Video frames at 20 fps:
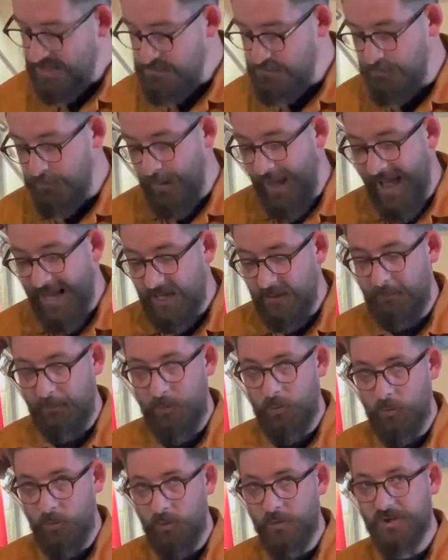back
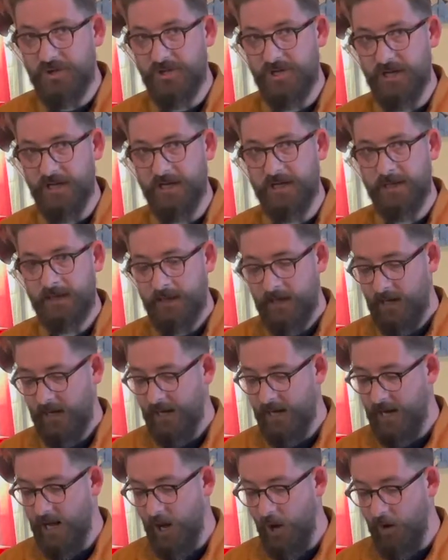portion
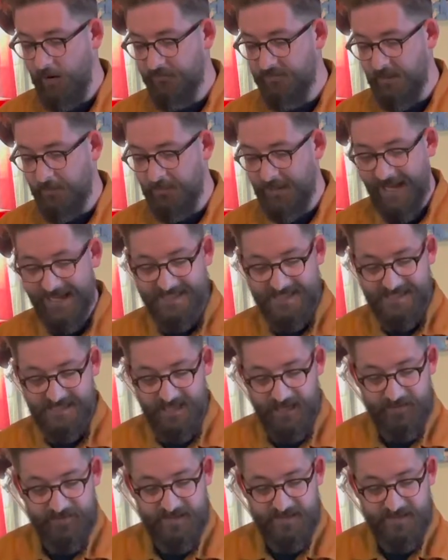of the blaster,